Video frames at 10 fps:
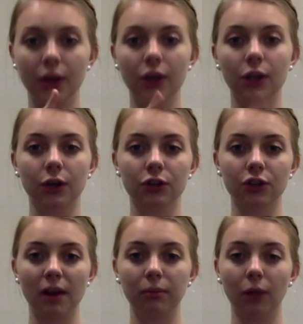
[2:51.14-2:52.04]
You can
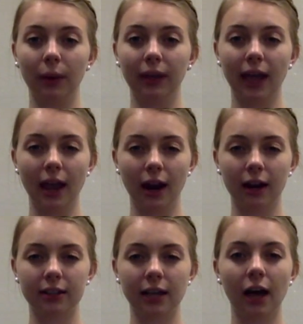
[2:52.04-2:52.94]
try blowing air
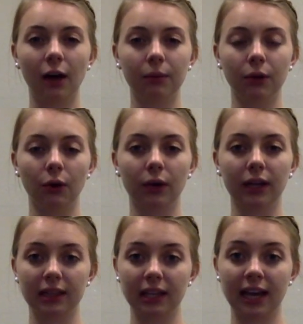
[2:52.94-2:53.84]
to help you
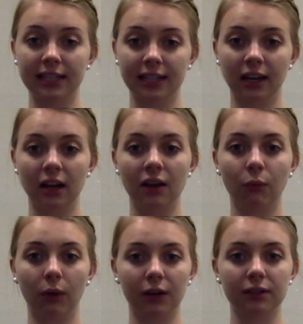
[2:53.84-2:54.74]
get the idea of
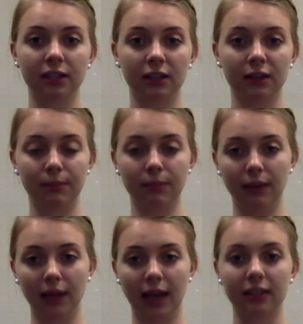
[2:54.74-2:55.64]
what it's going to be
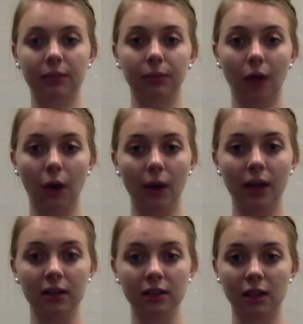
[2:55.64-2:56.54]
like to blow
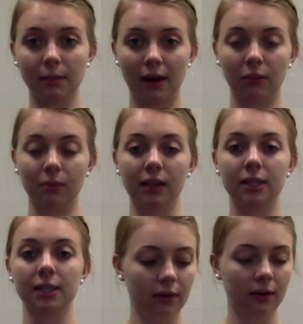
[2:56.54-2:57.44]
into the
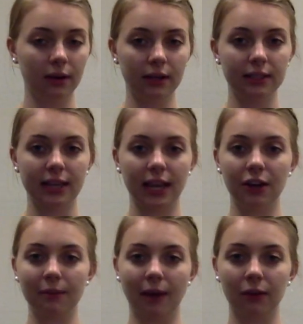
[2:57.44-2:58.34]
mouthpiece. Take
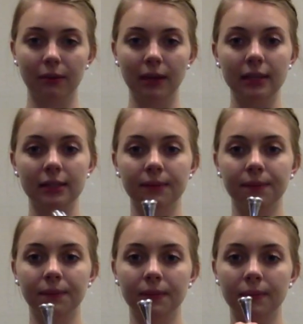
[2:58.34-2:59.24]
your mouthpiece,
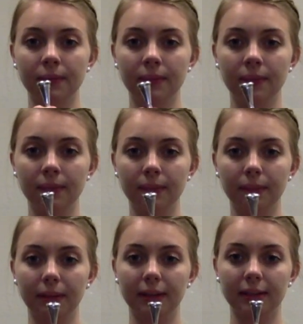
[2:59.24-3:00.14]

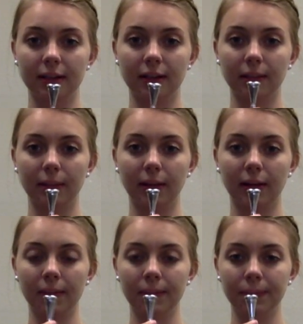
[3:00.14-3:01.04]
place it on the
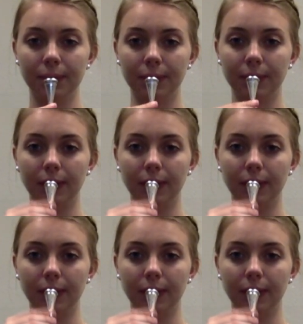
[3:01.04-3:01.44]
bottom, roll